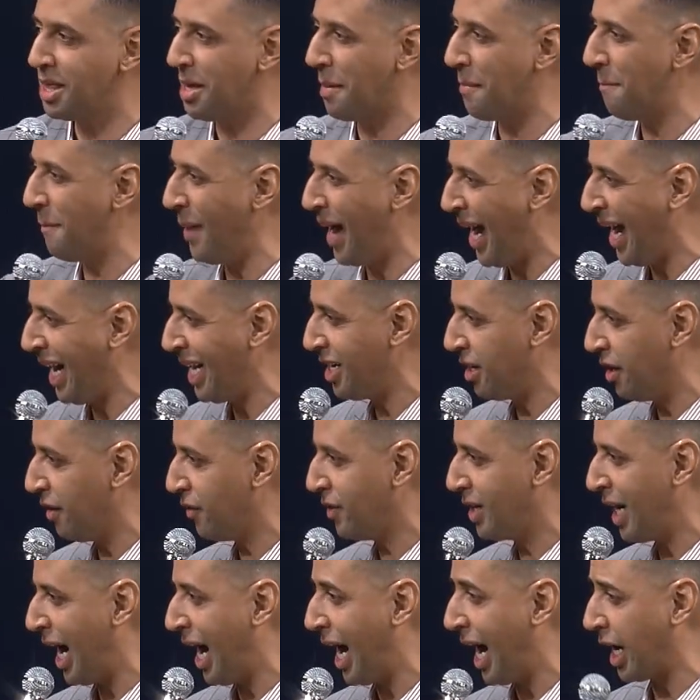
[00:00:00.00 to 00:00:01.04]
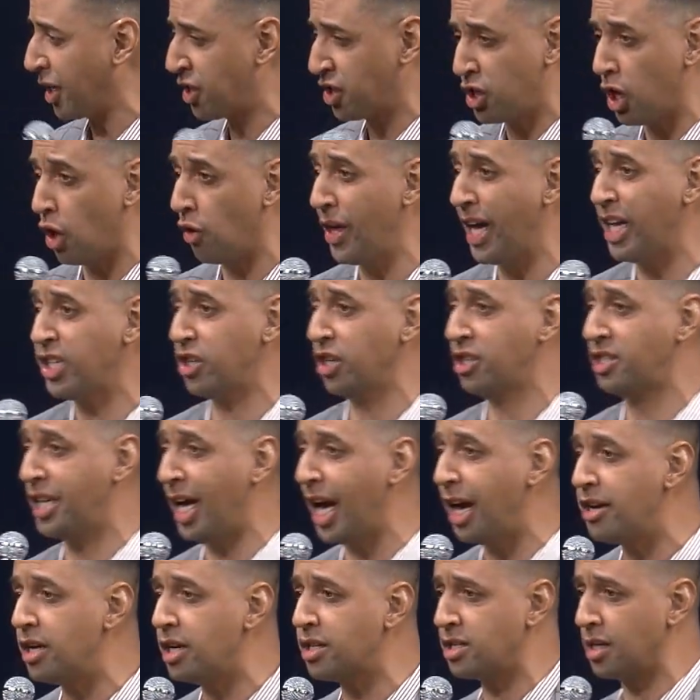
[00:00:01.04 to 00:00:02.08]
the mind of God. So that should
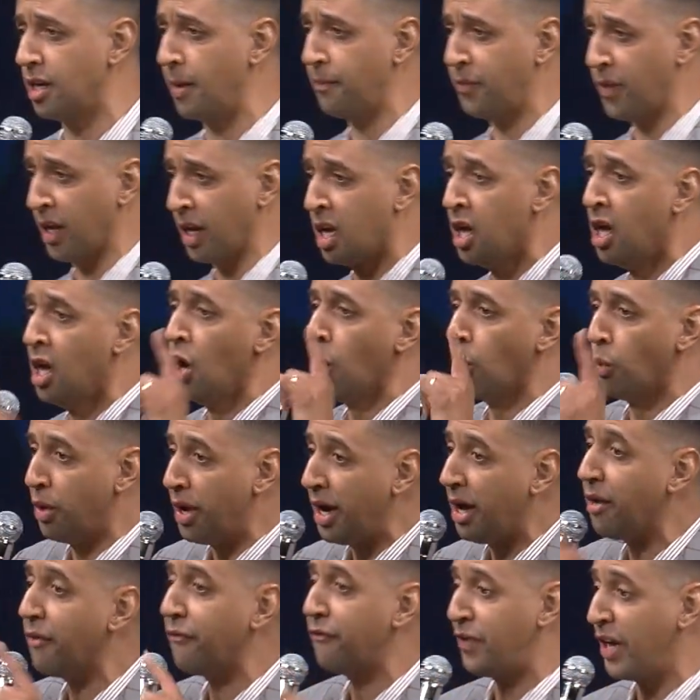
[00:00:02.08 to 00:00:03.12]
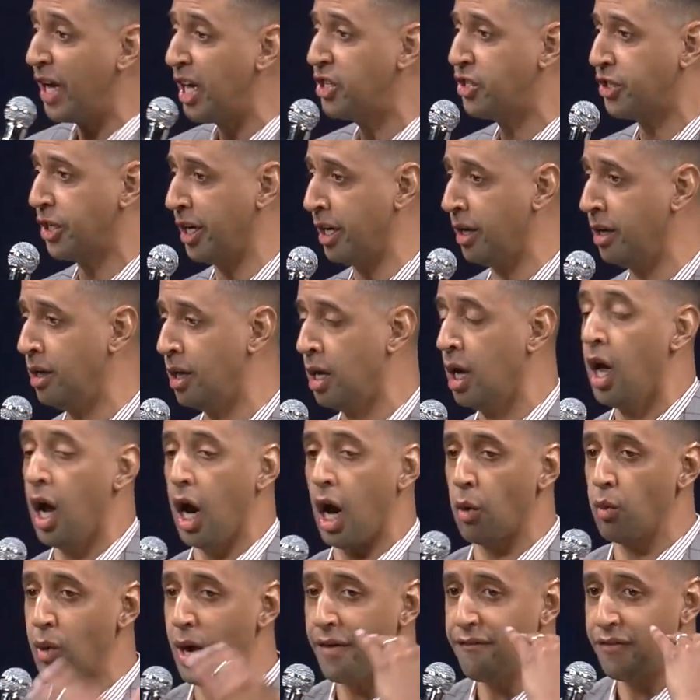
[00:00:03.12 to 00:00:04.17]
tell you something. Real vision,
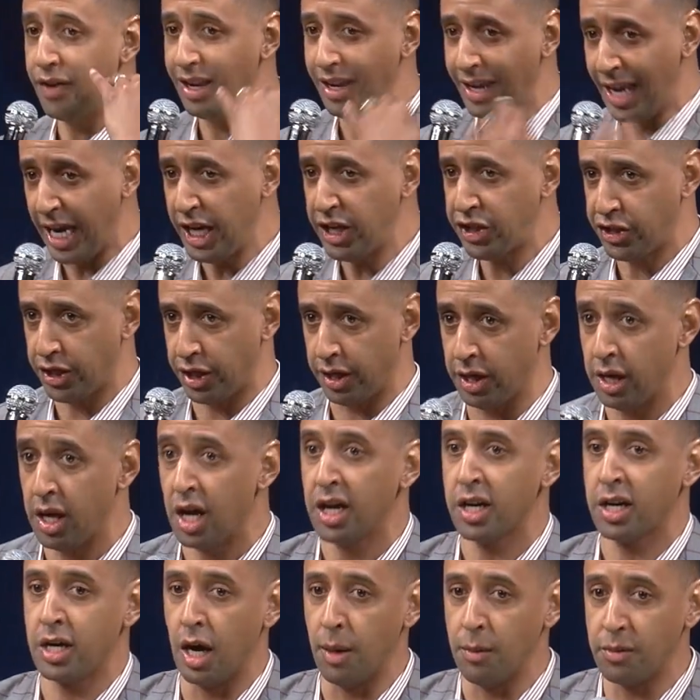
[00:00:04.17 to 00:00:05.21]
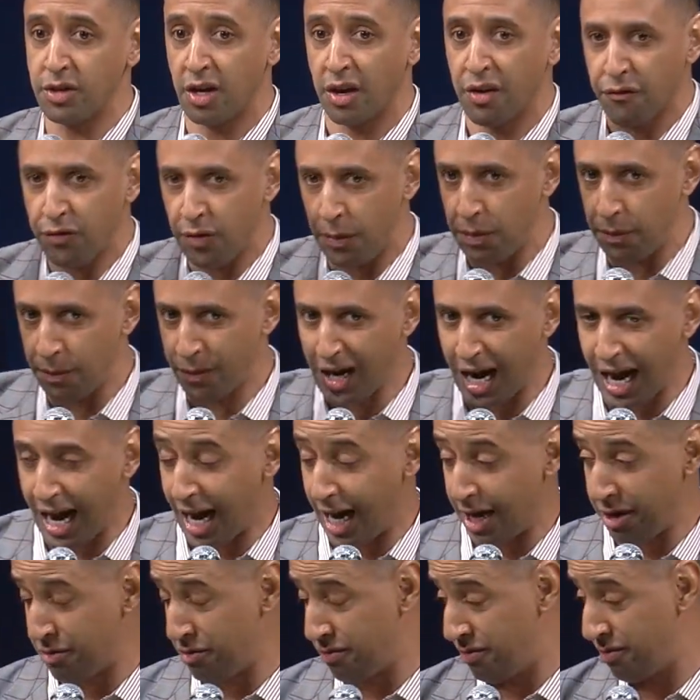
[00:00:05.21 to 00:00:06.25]
a revelation, comes from God.